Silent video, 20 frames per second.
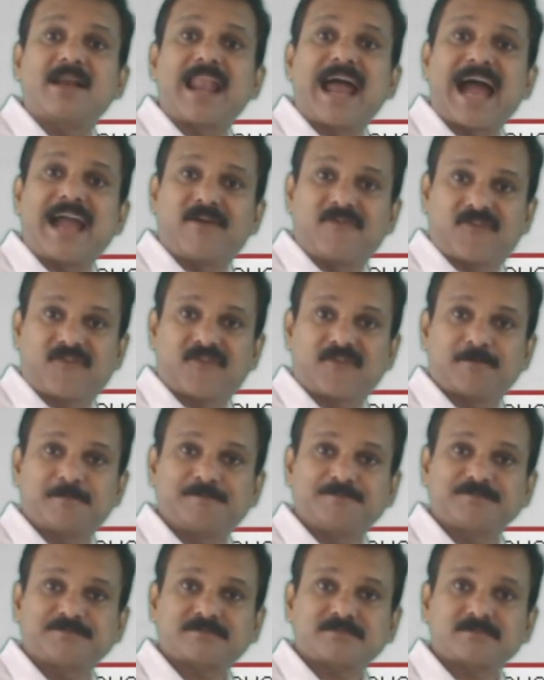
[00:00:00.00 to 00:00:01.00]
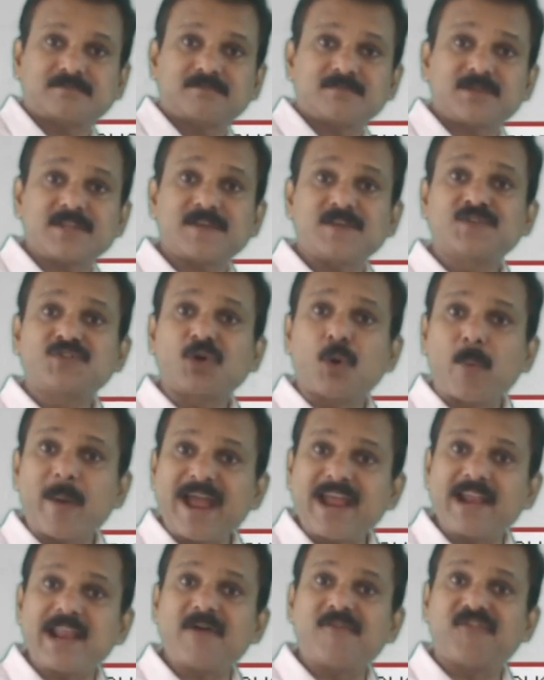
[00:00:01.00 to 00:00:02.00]
life. So
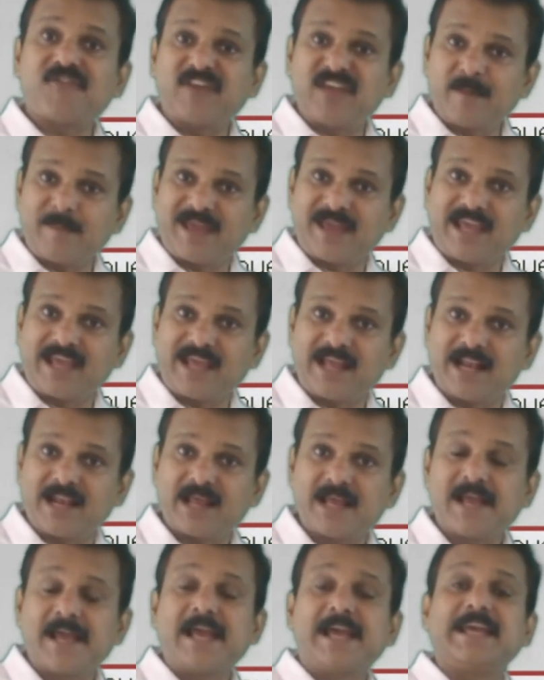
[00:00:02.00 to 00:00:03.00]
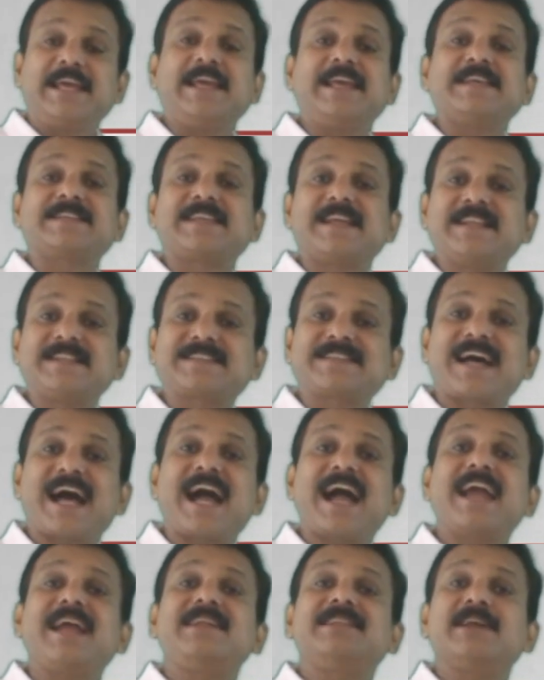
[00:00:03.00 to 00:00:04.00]
when a female is
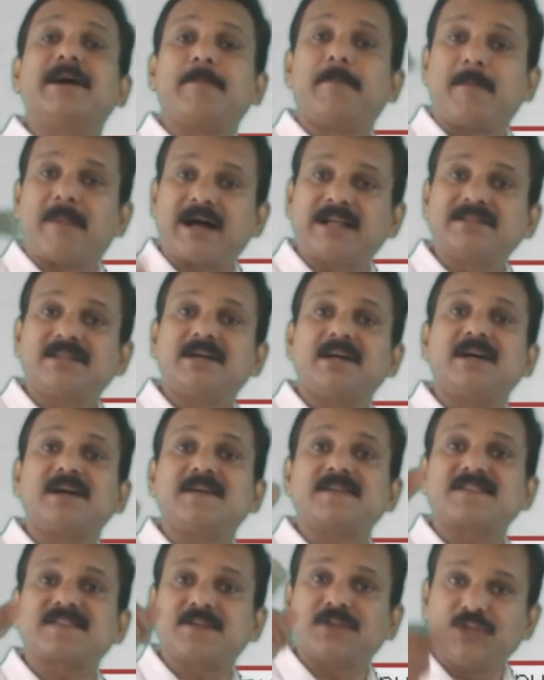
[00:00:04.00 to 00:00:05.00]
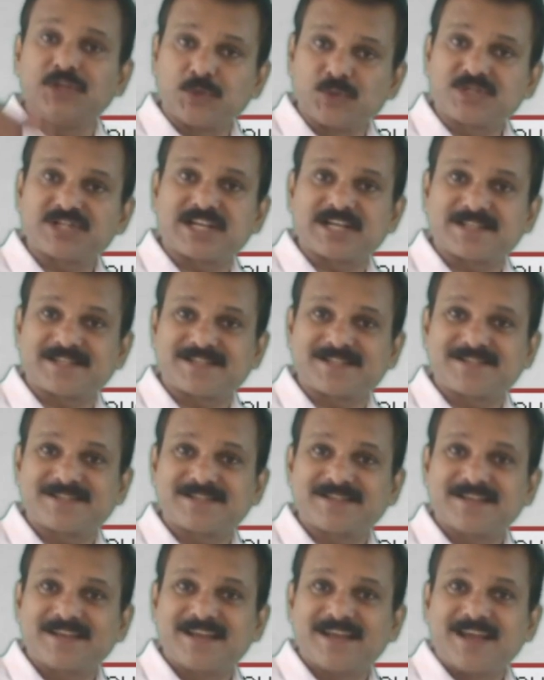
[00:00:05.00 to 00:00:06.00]
inside the mother's uterus,
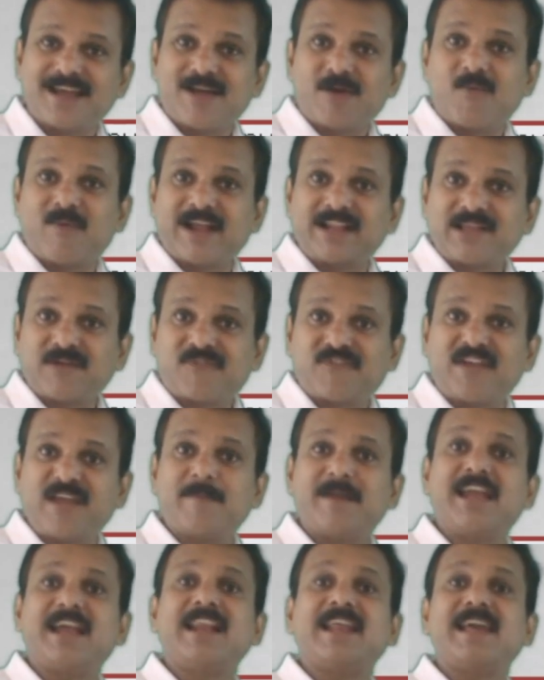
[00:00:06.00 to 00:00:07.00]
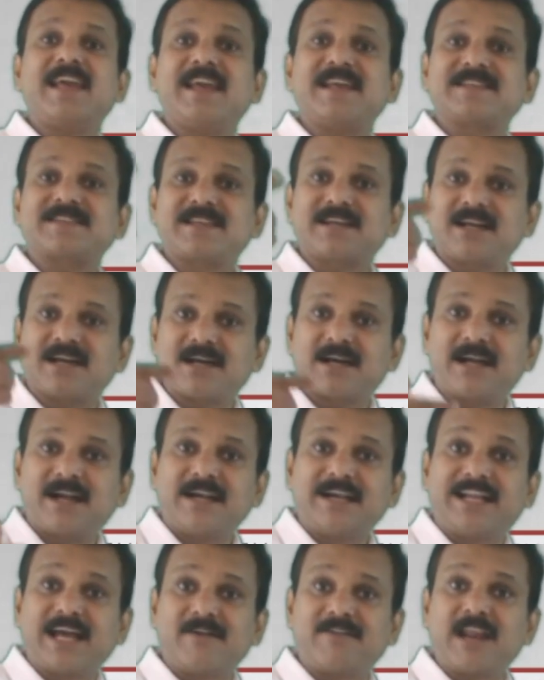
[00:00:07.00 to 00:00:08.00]
when the female is uh,
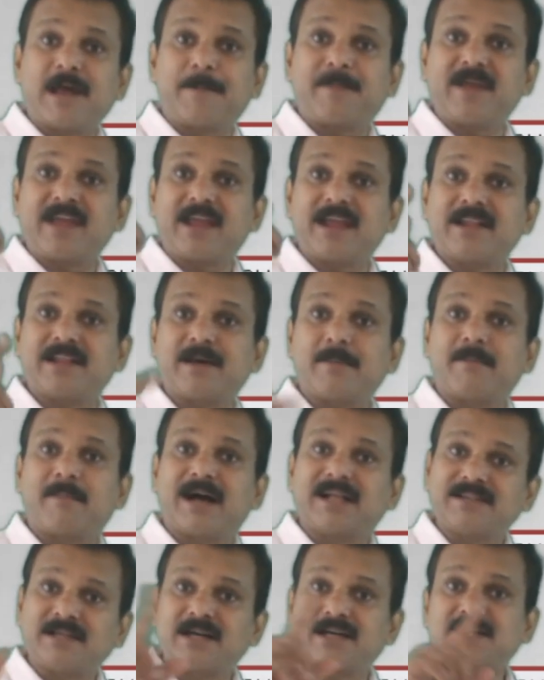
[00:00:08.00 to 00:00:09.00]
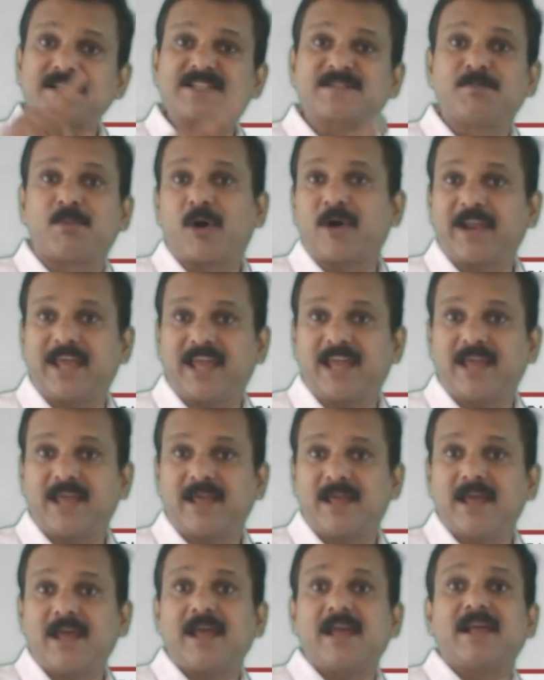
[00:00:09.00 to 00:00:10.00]
developing in the mother's
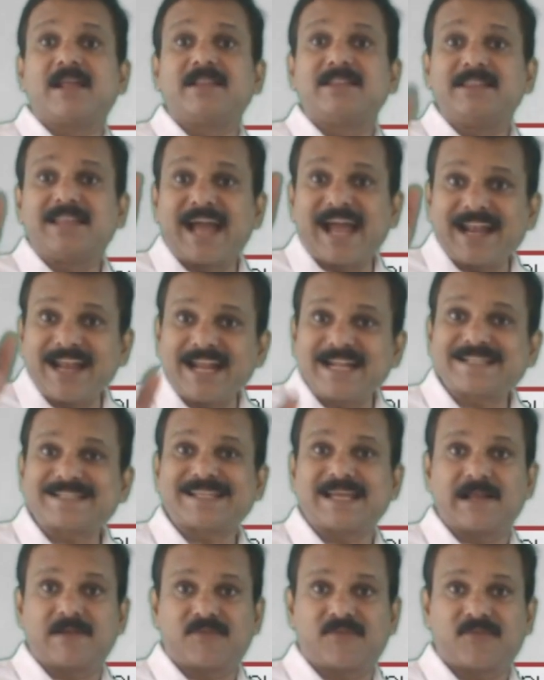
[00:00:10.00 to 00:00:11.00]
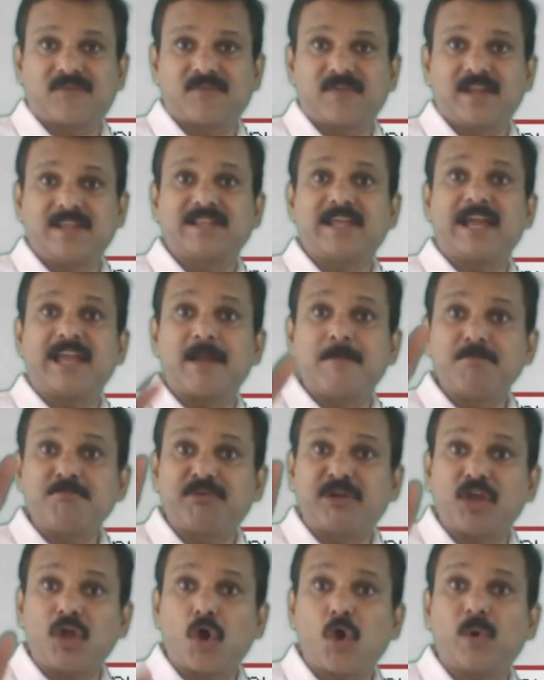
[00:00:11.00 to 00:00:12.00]
body, then itself, in the
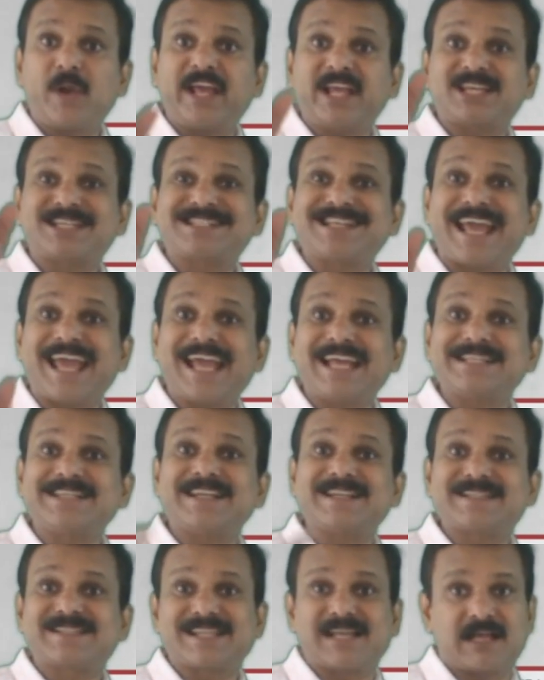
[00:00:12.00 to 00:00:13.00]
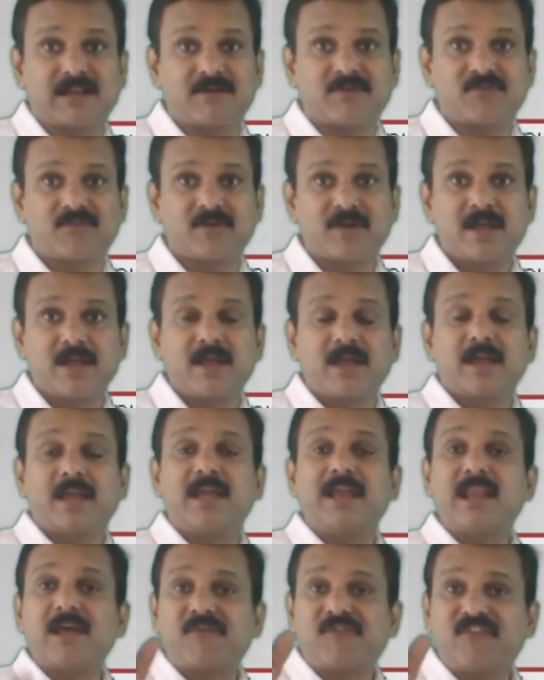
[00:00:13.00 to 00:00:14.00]
embryonic stage itself,
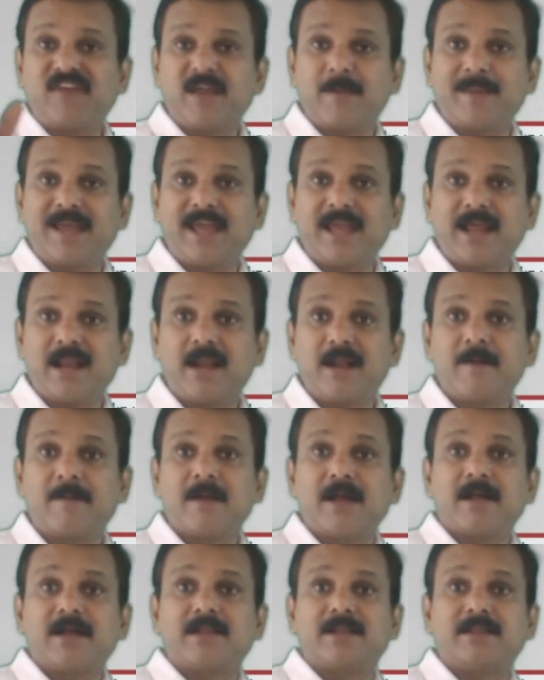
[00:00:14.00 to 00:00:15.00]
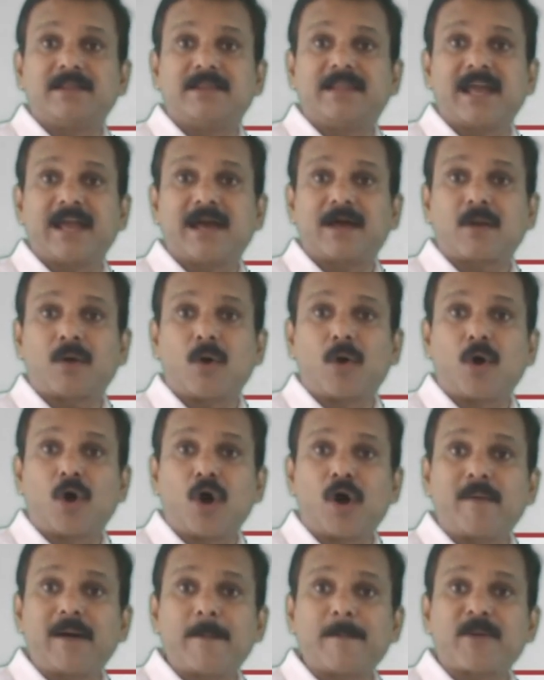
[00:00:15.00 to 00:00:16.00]
in a female, their
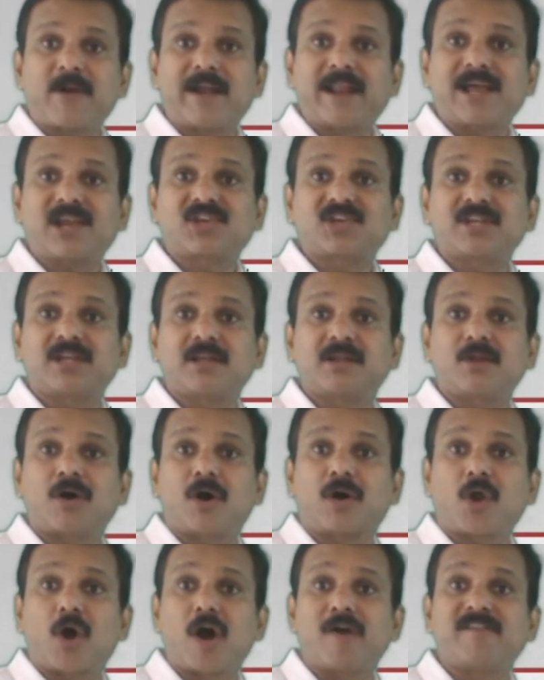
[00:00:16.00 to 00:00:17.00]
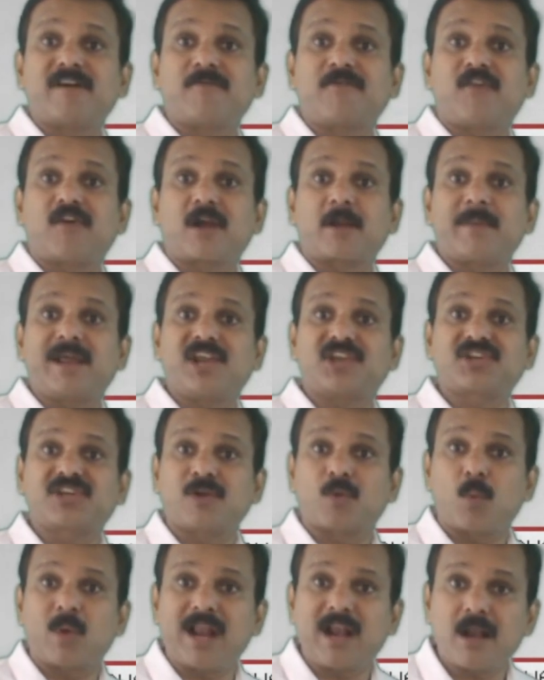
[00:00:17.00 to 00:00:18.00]
ovum production or ovum
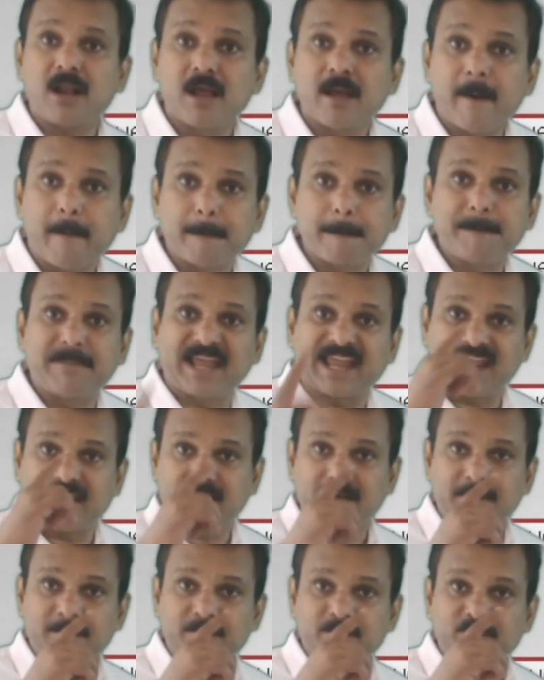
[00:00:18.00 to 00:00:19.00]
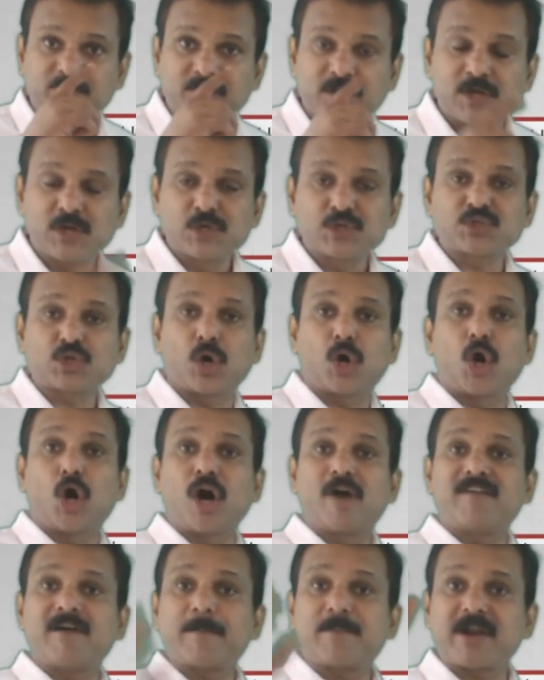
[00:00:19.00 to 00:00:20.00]
formation will begin. So
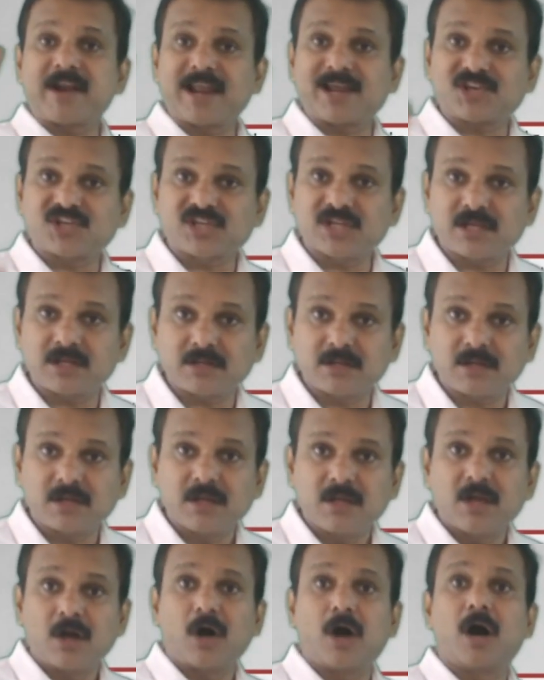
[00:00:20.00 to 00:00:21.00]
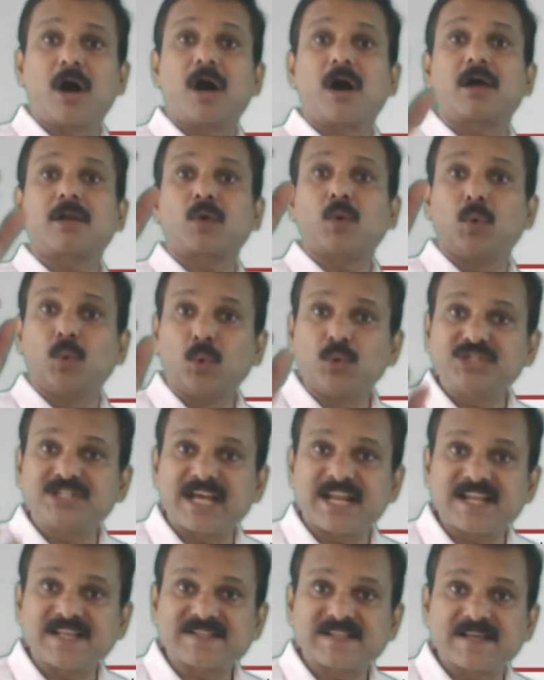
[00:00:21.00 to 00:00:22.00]
ovum production or
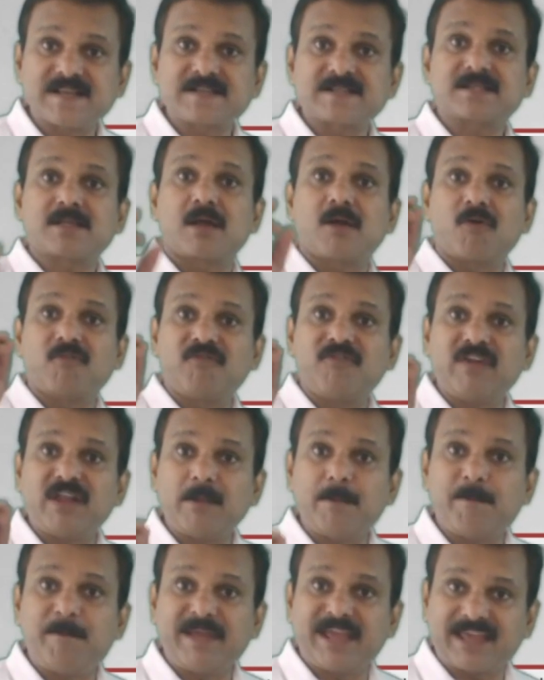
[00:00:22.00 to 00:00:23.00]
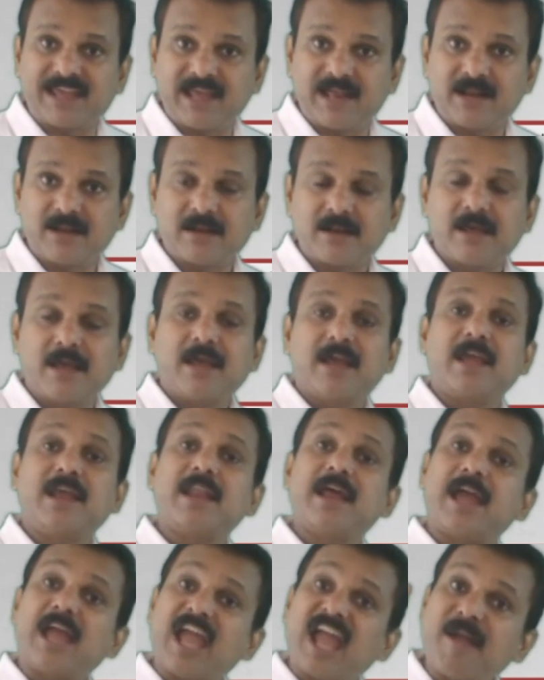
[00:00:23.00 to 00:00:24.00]
oogenesis will begin in
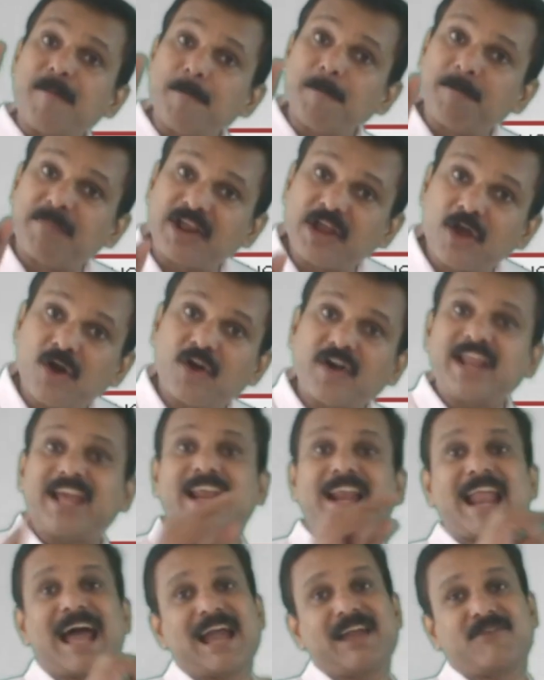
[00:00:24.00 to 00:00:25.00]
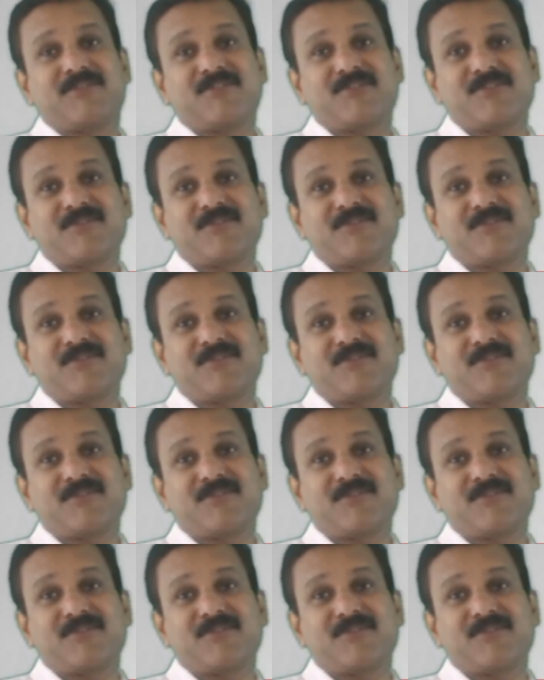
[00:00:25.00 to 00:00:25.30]
an embryonic life.